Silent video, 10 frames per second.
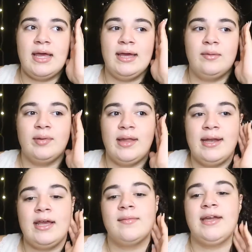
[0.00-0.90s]
and
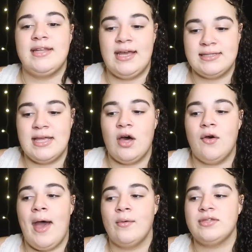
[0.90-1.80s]
planning my days
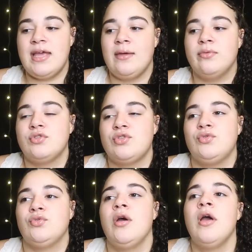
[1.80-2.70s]
out, I was able
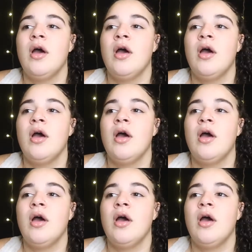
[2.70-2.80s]
to